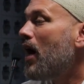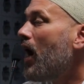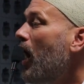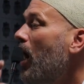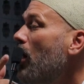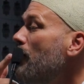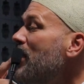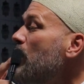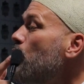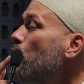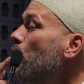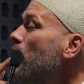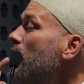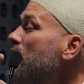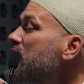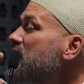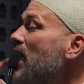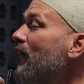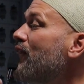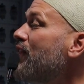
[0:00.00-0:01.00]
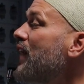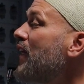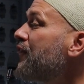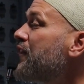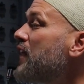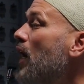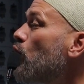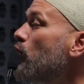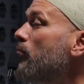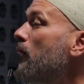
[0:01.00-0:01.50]
How many words have
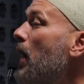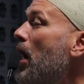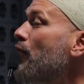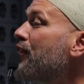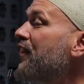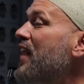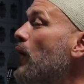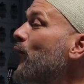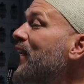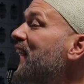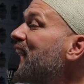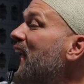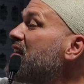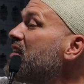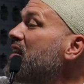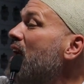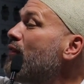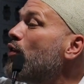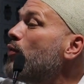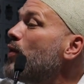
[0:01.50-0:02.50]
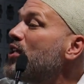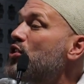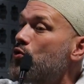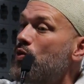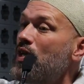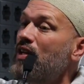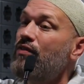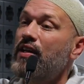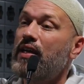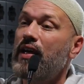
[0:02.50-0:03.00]
left our mouth that we can never
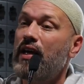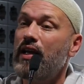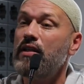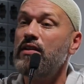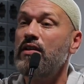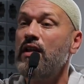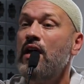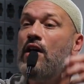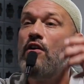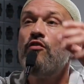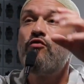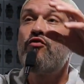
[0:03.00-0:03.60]
retrieve again